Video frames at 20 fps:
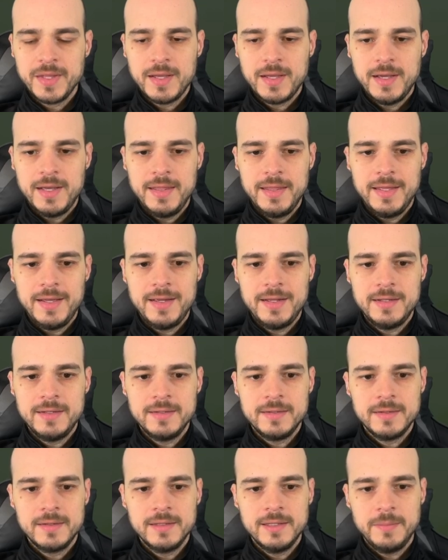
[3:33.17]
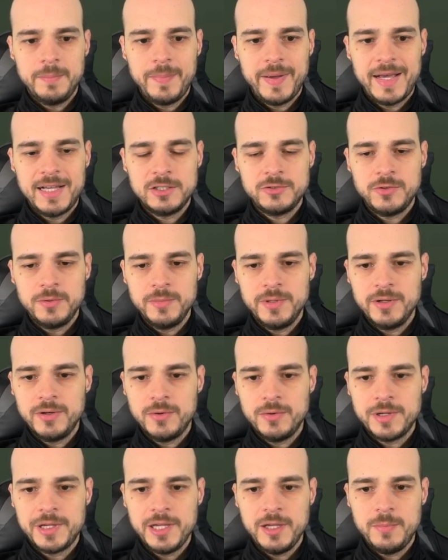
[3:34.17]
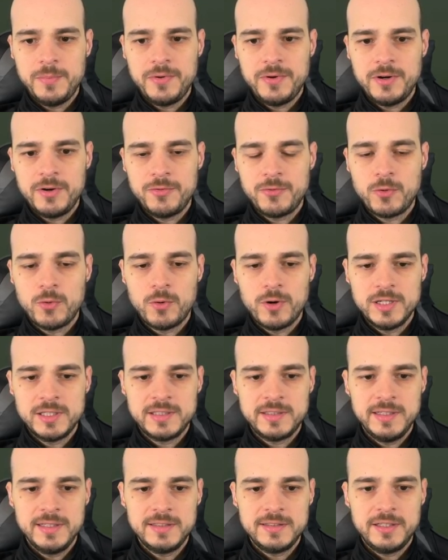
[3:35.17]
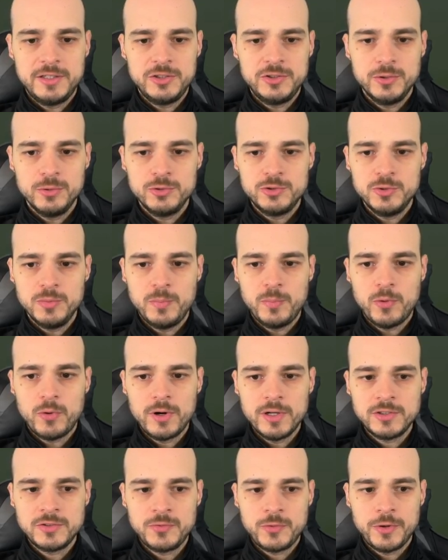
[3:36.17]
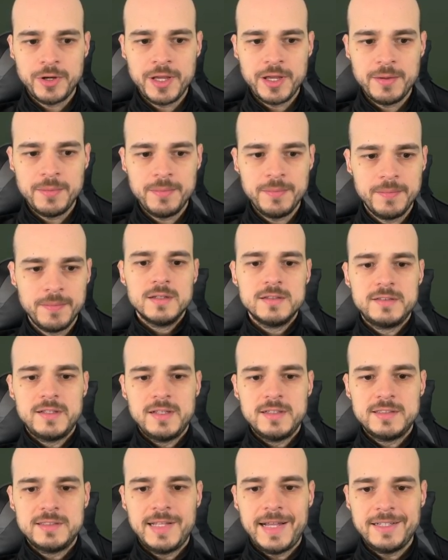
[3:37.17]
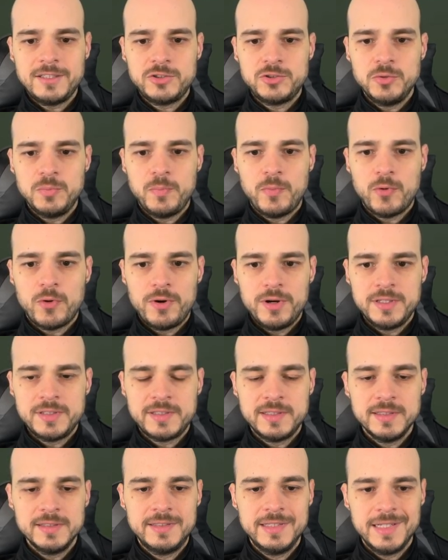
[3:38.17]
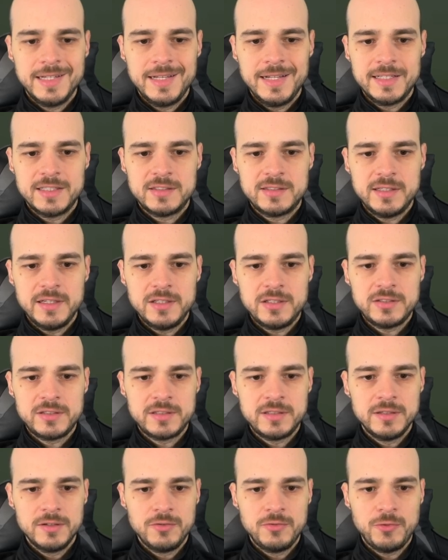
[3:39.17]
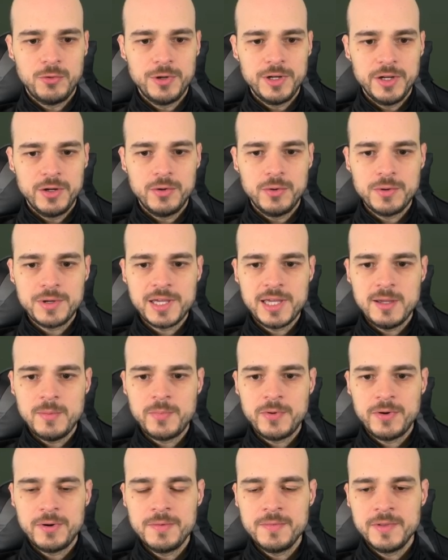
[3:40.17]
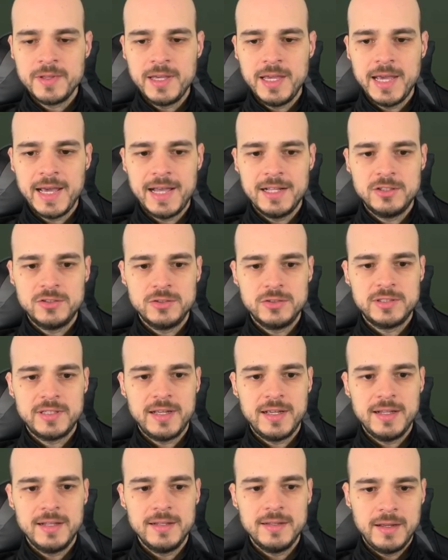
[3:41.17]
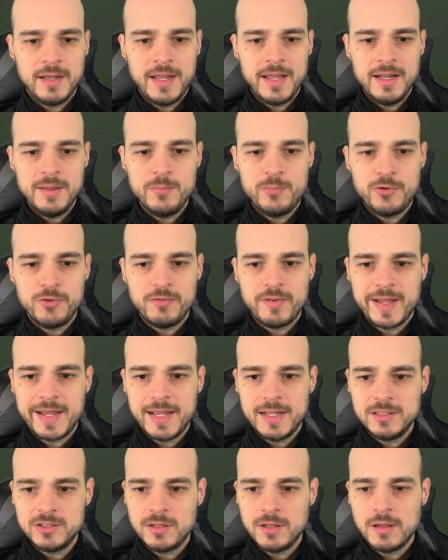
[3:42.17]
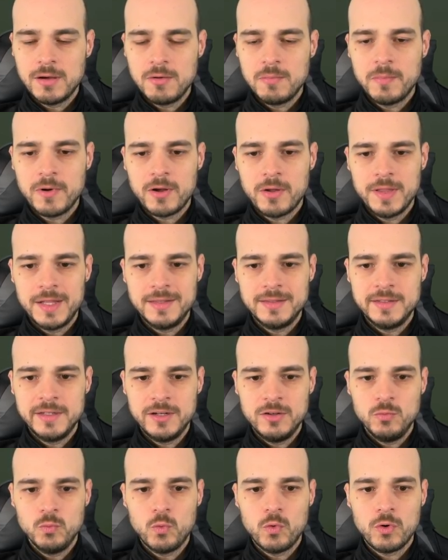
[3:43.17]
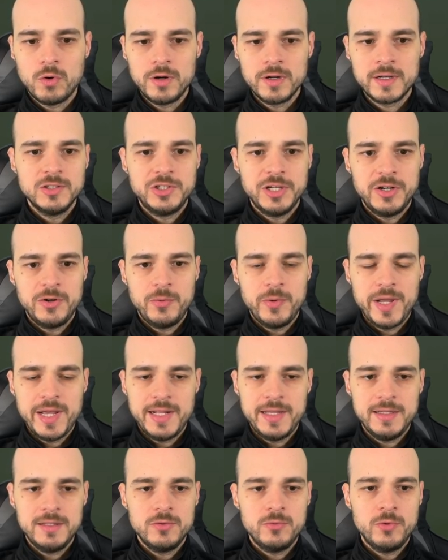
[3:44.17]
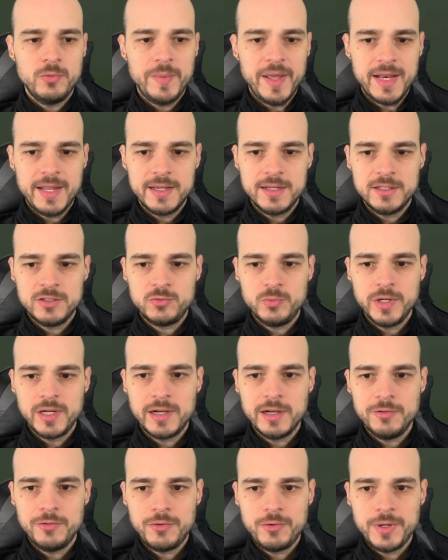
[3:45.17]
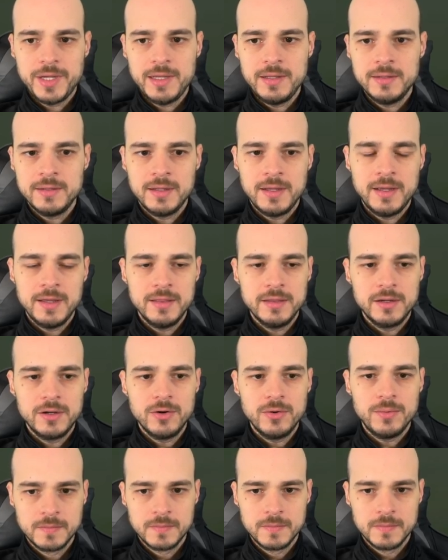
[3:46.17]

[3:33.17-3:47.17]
And then the pass from the goalkeeper, of course, since there's no support for him, since that support didn't exist for the goalkeeper, he had to send an improvised long ball that didn't work, generating Romania's recovery and the goal.